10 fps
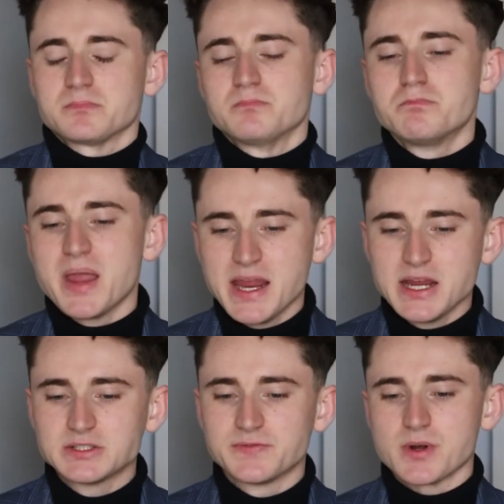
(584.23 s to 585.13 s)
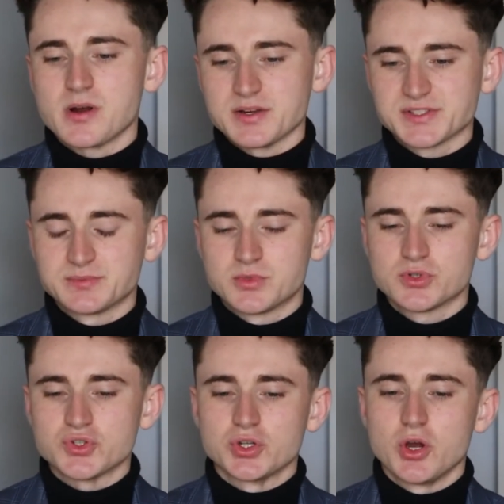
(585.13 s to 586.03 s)
made the
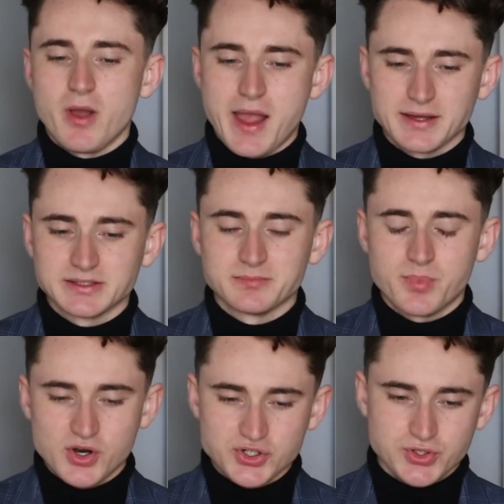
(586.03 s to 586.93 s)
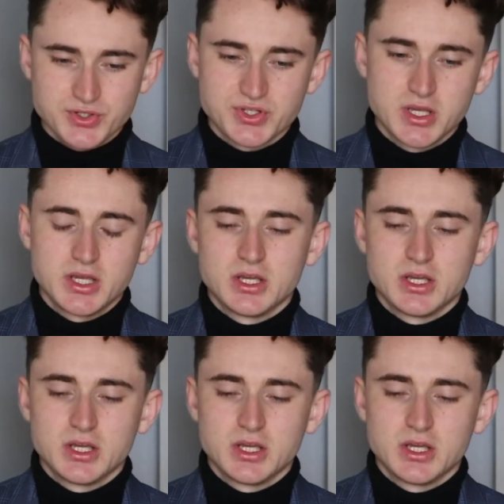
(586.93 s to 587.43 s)
customer to go ahead and purchase,